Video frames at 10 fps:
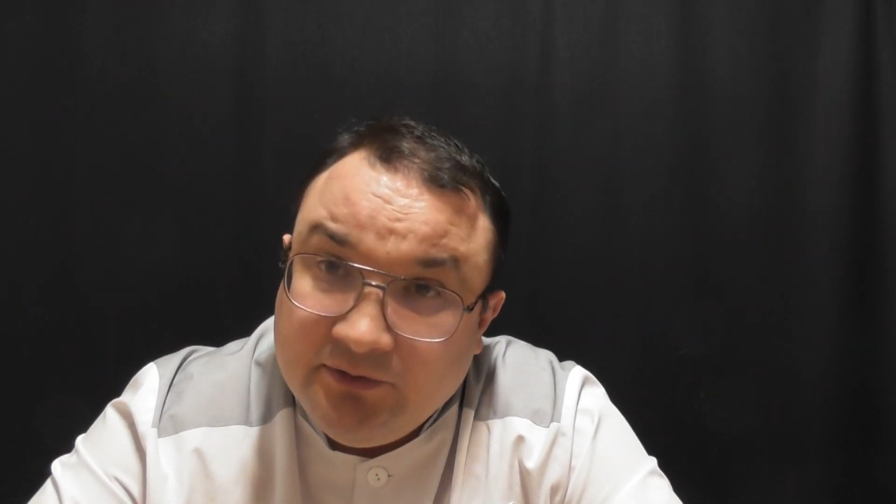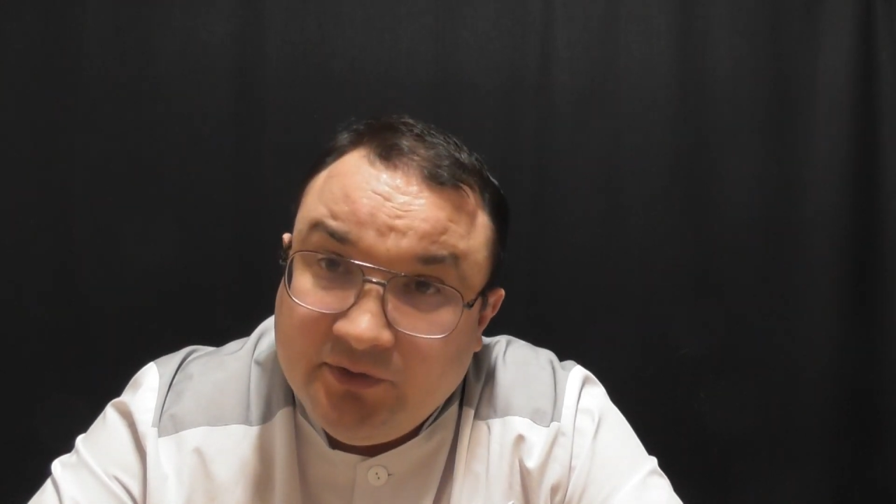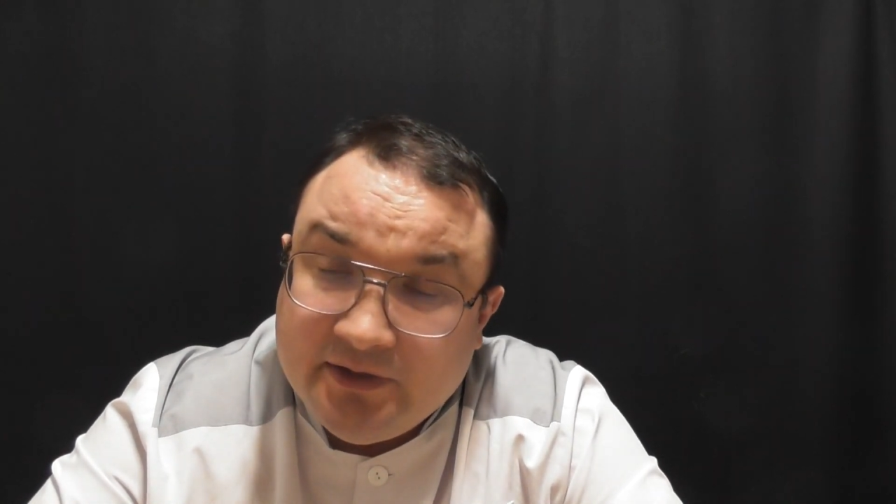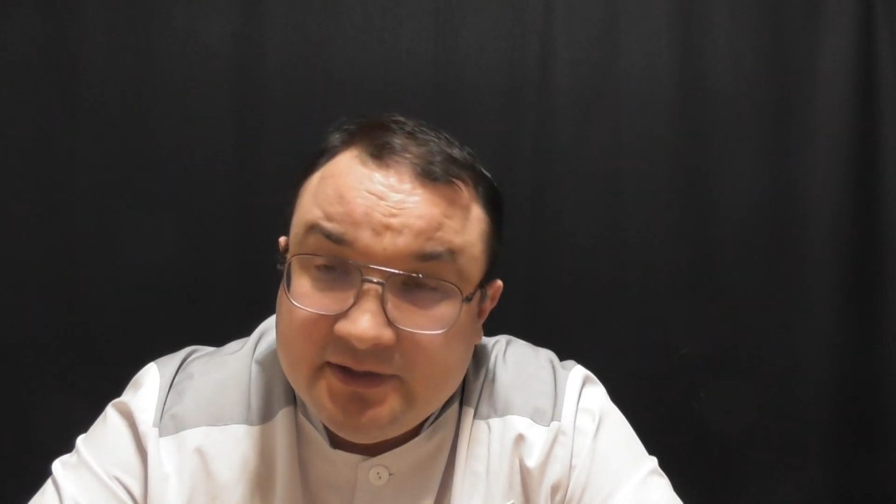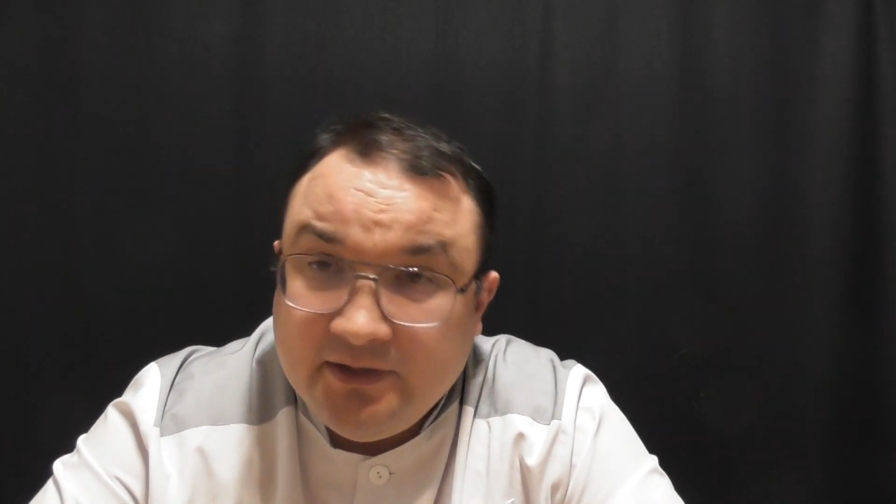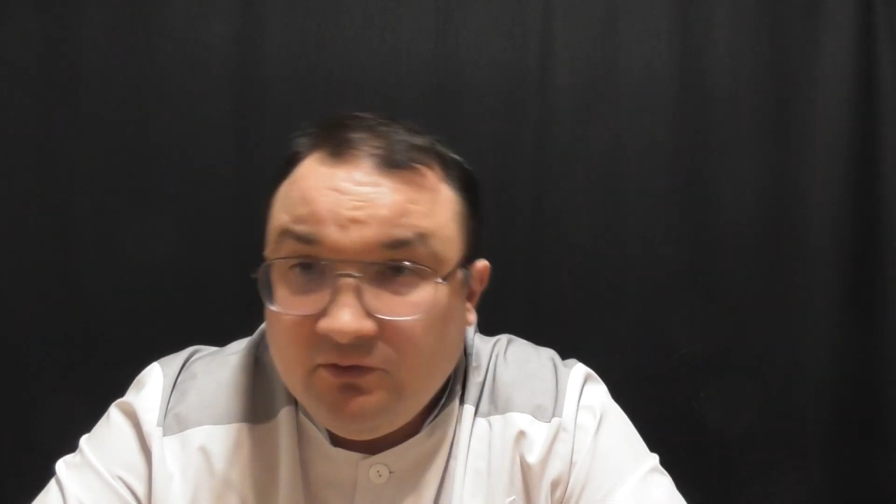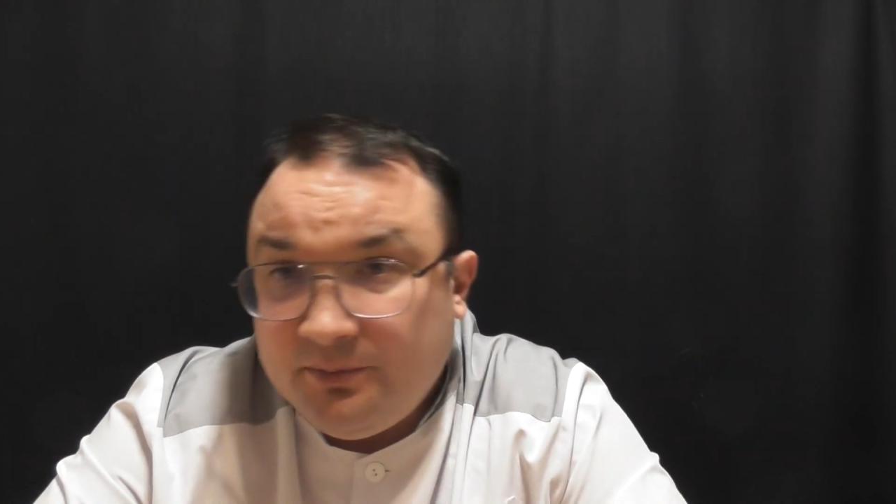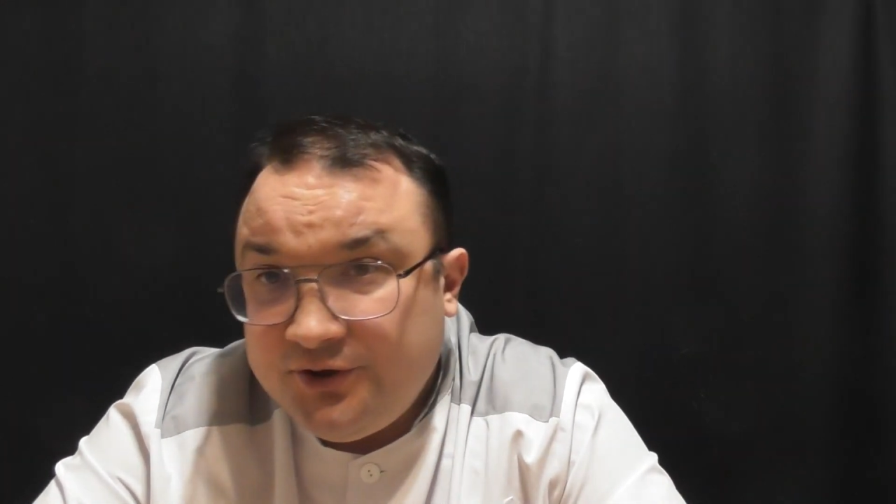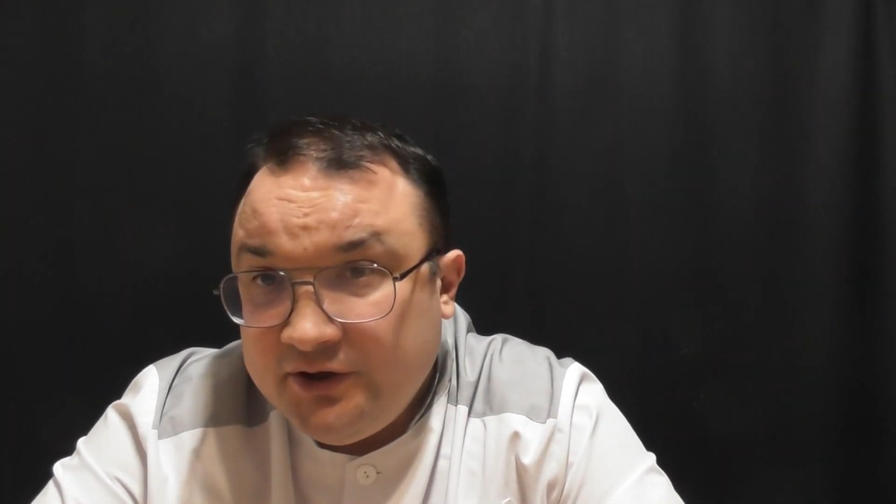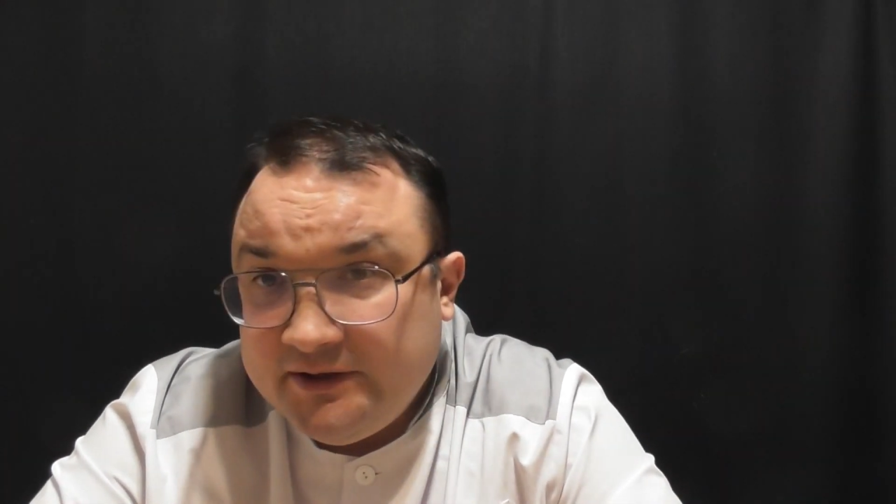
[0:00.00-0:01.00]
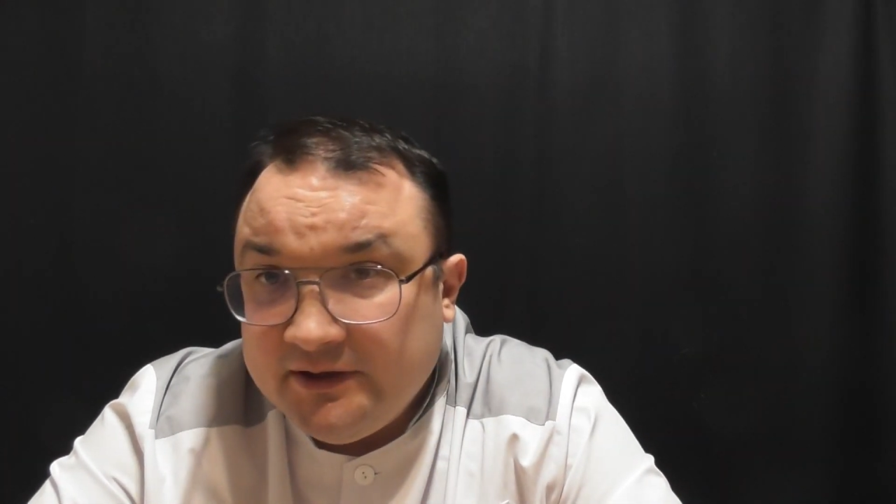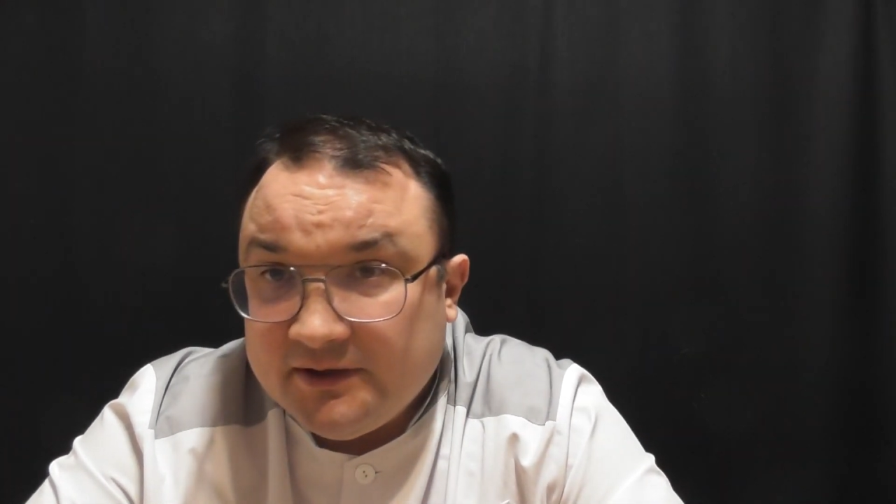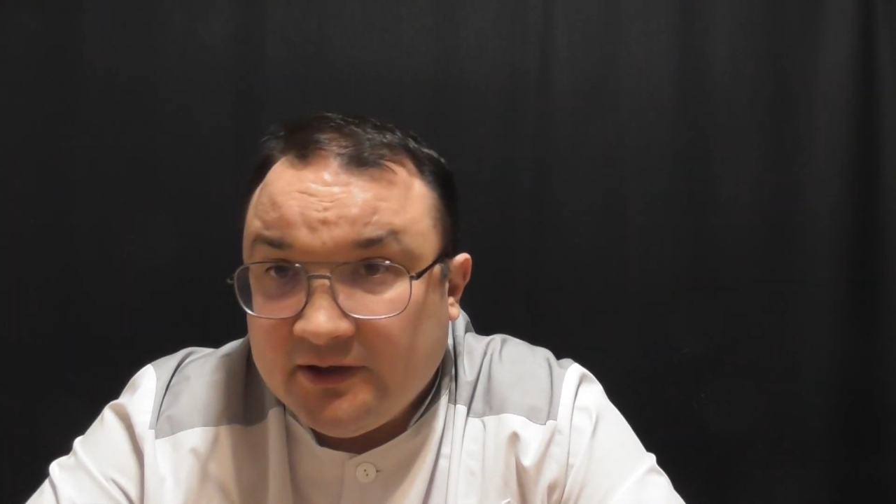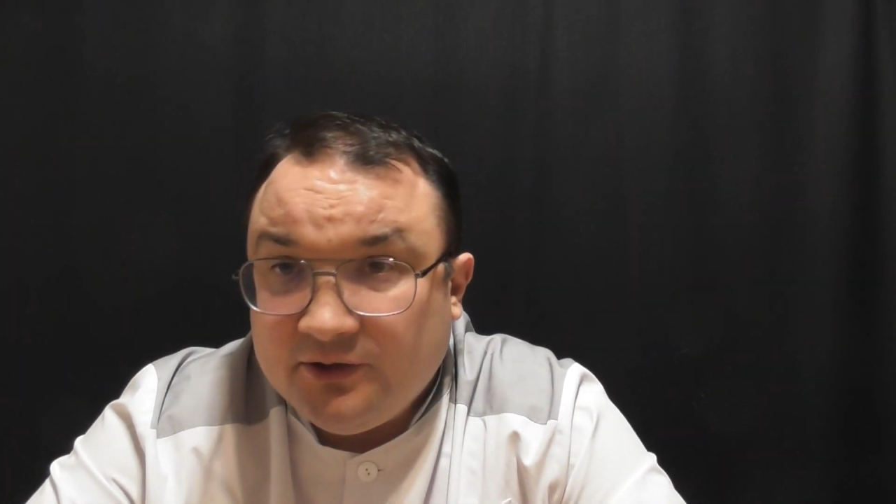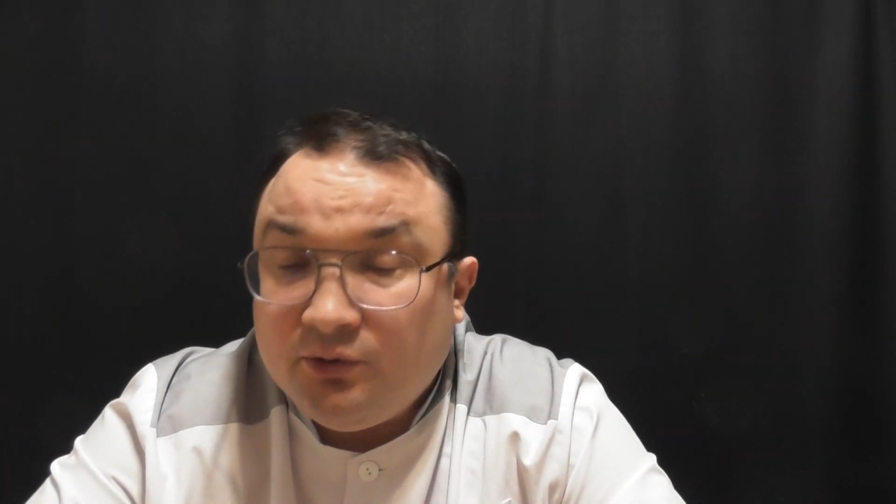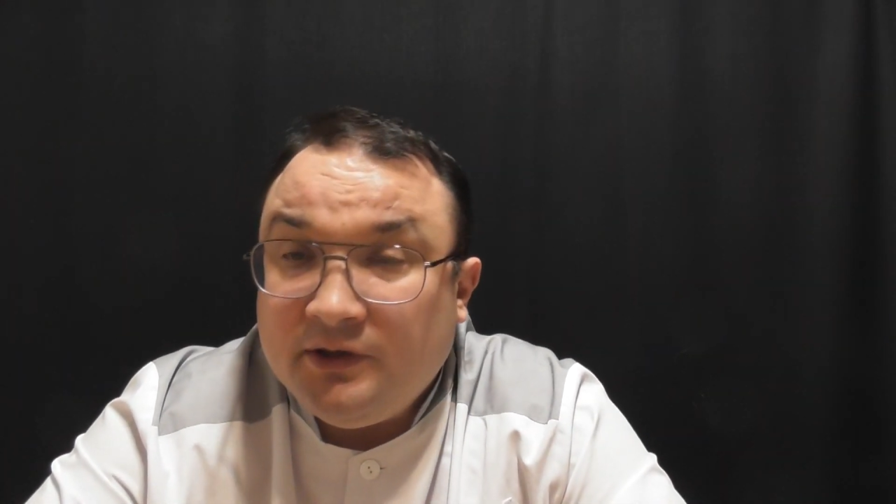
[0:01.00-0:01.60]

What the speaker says: for human papillomavirus